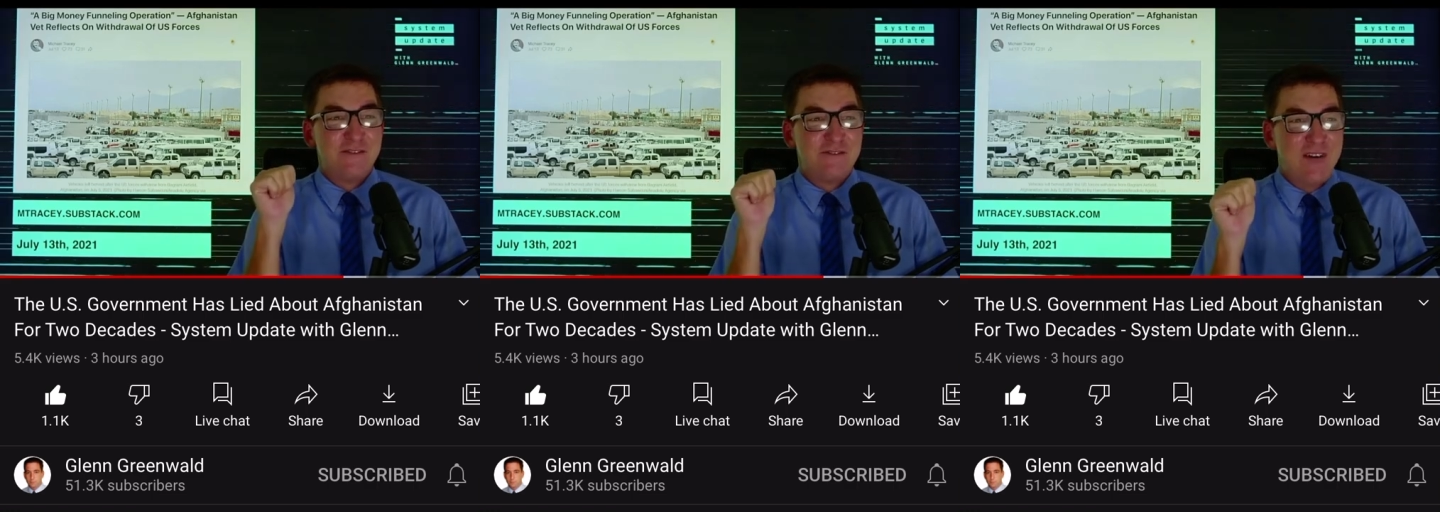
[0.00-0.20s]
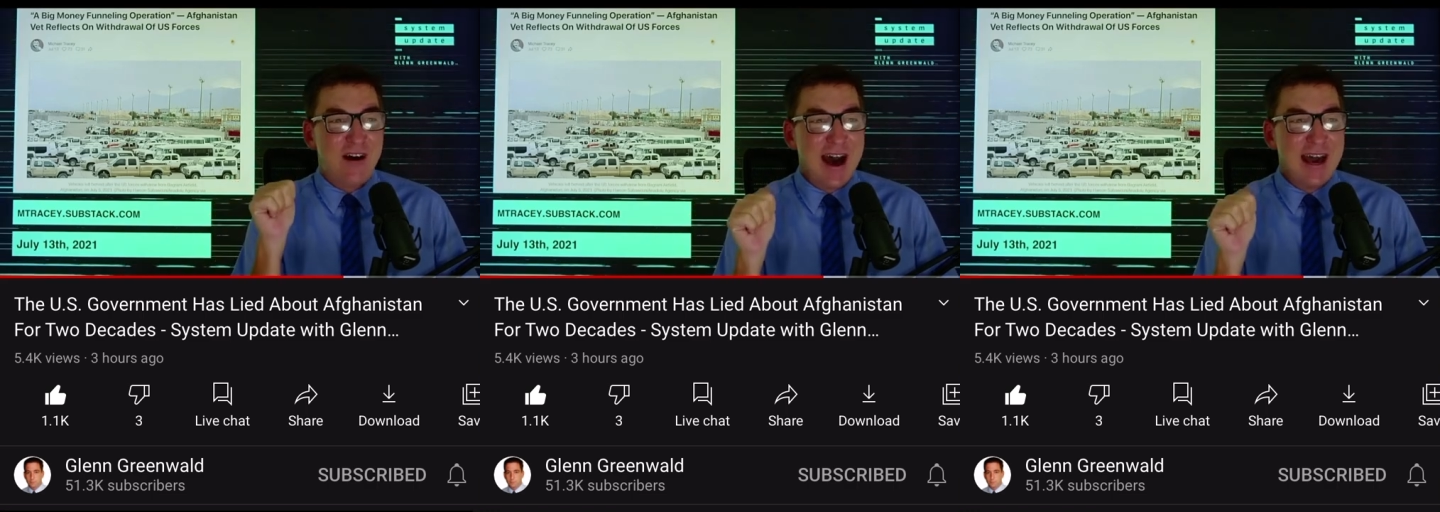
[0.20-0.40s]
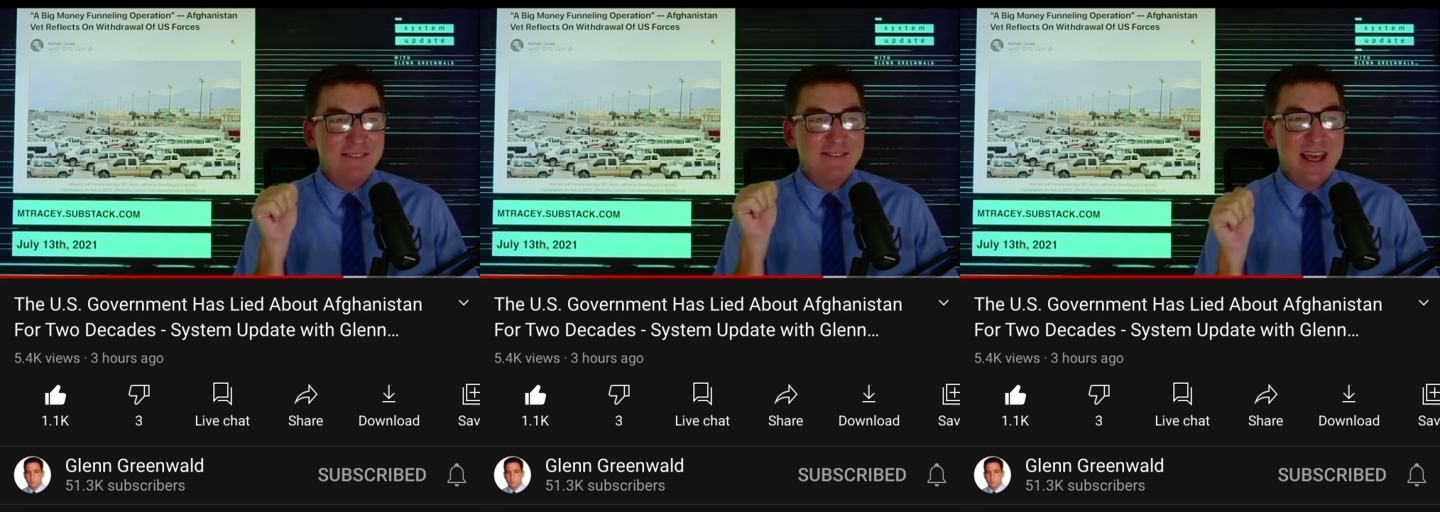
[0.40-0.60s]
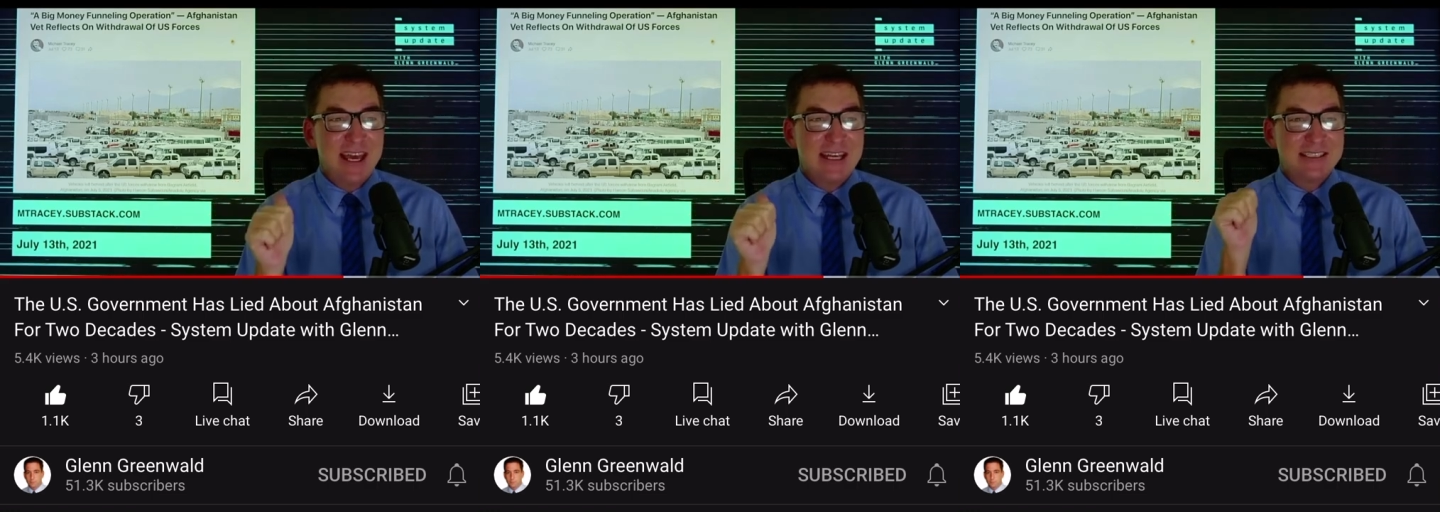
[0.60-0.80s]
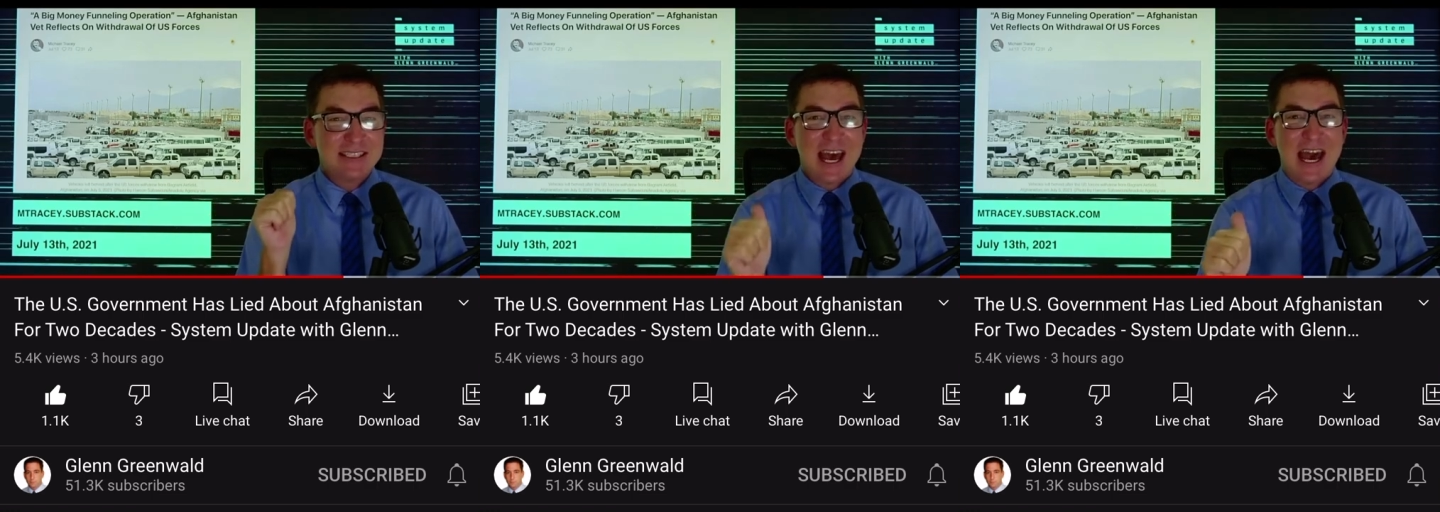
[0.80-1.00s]
5
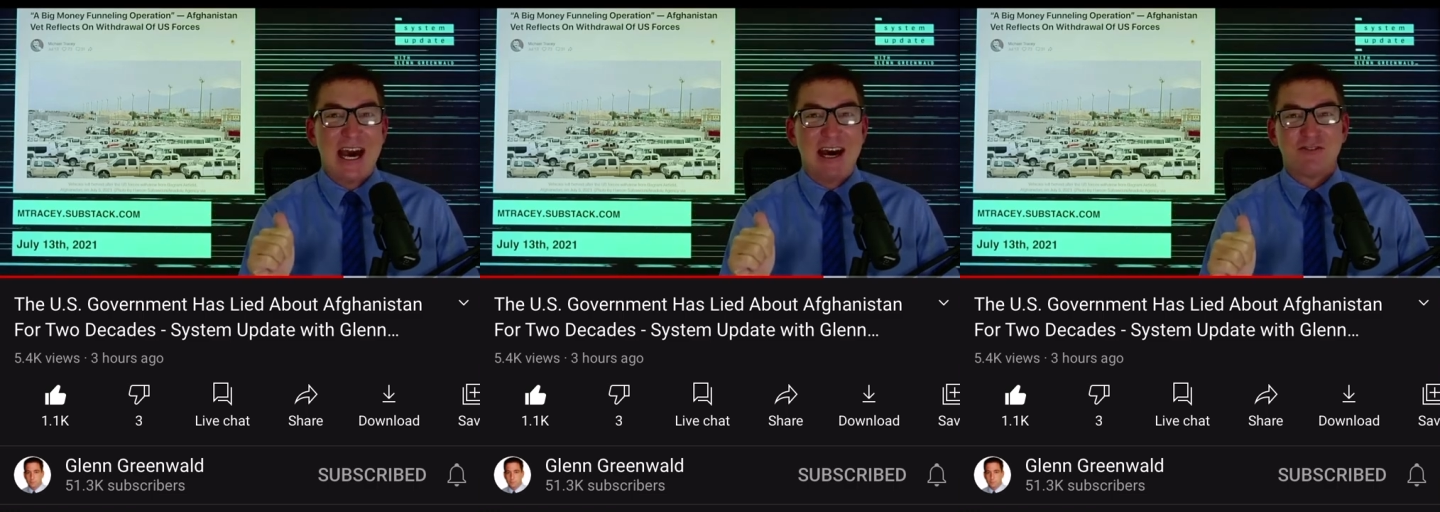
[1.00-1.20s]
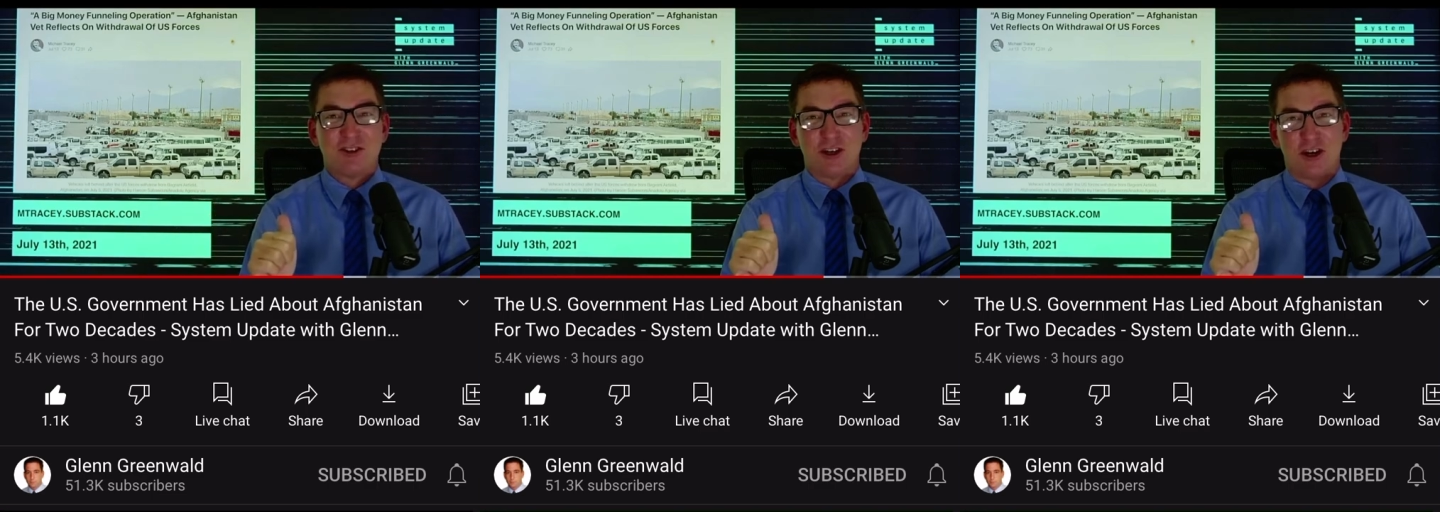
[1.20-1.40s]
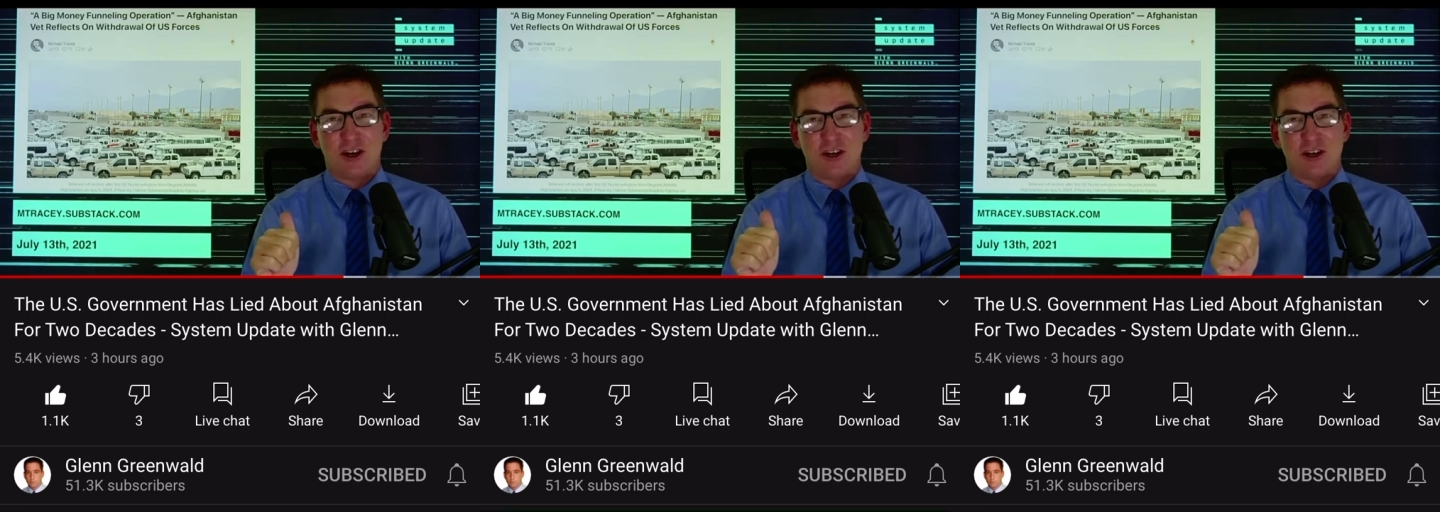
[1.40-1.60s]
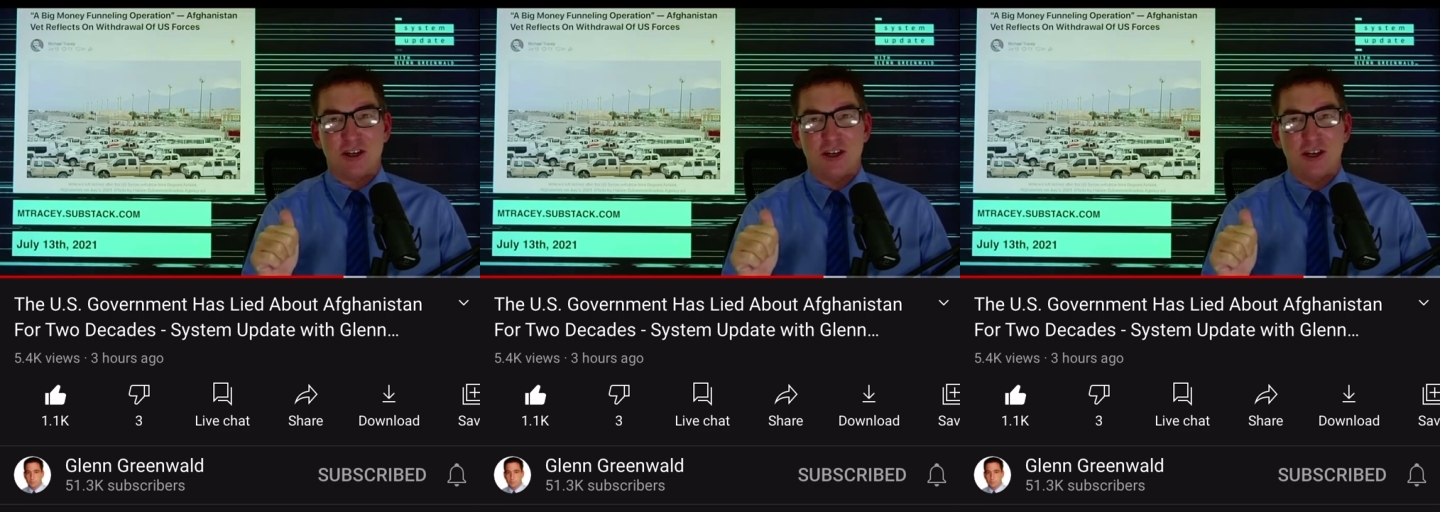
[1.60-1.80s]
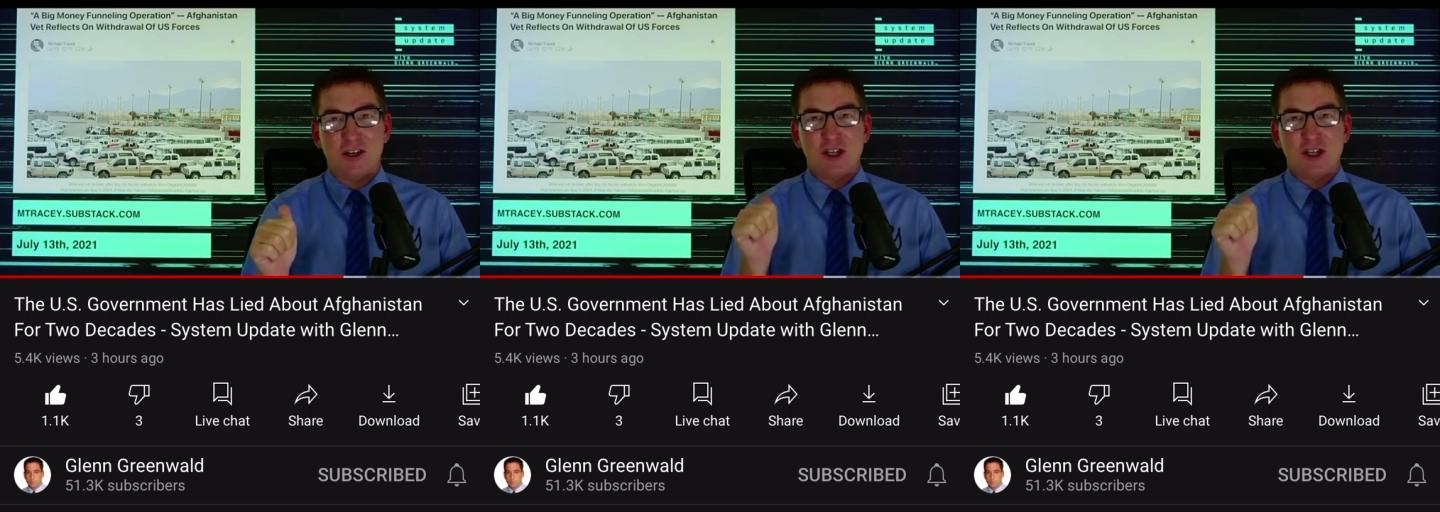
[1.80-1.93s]
days after